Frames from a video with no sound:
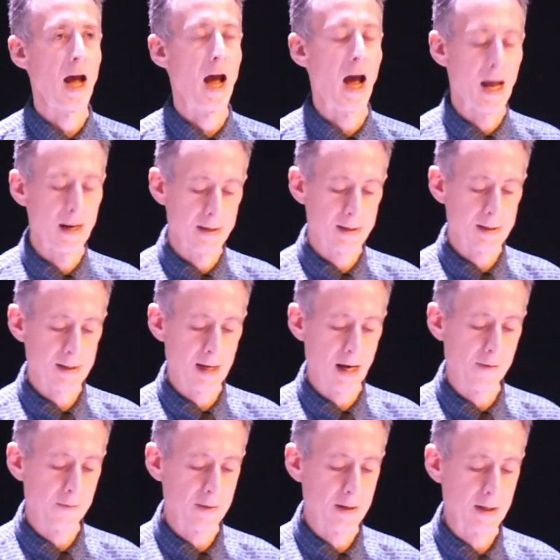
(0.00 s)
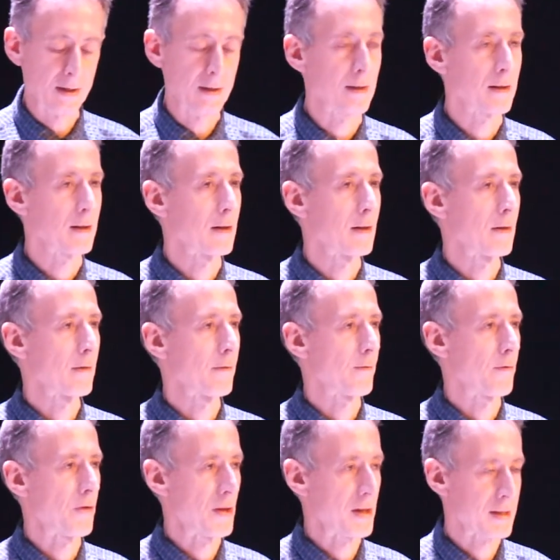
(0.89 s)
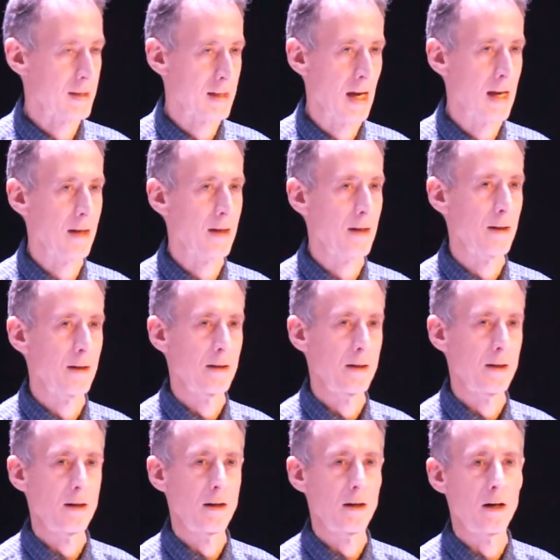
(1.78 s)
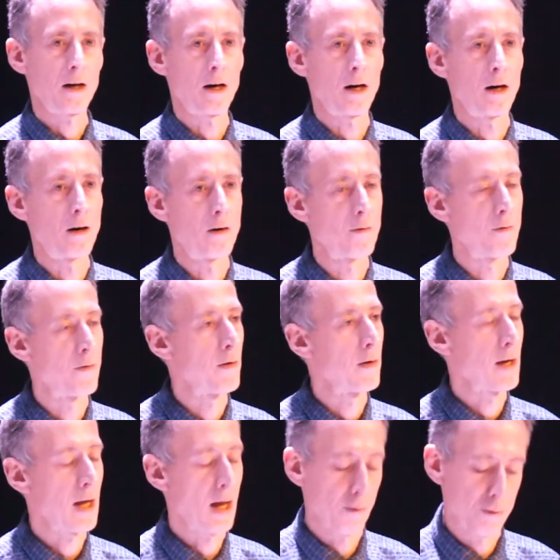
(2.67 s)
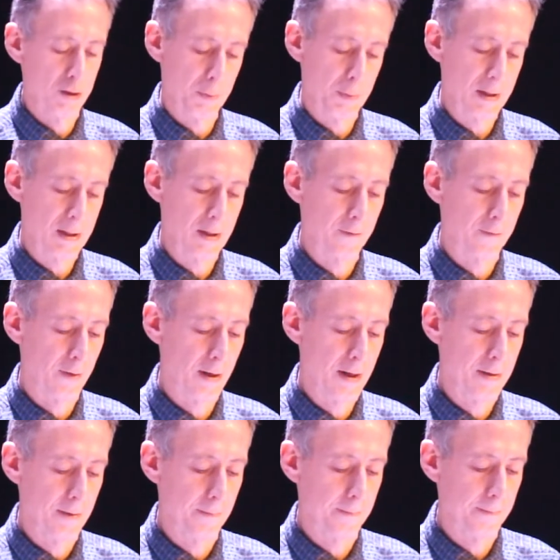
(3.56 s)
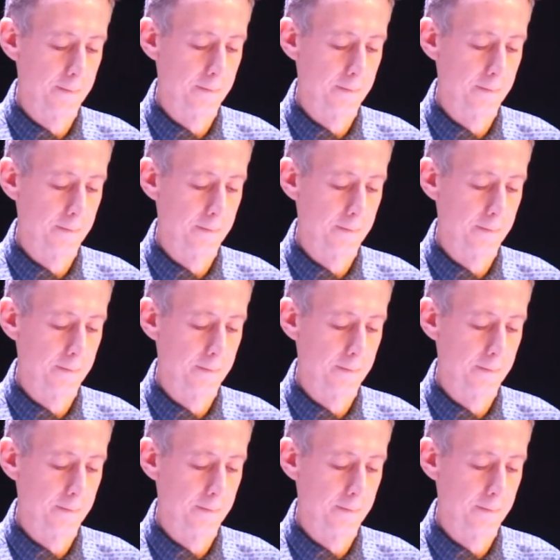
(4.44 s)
and safety for the sake of LGBT freedom.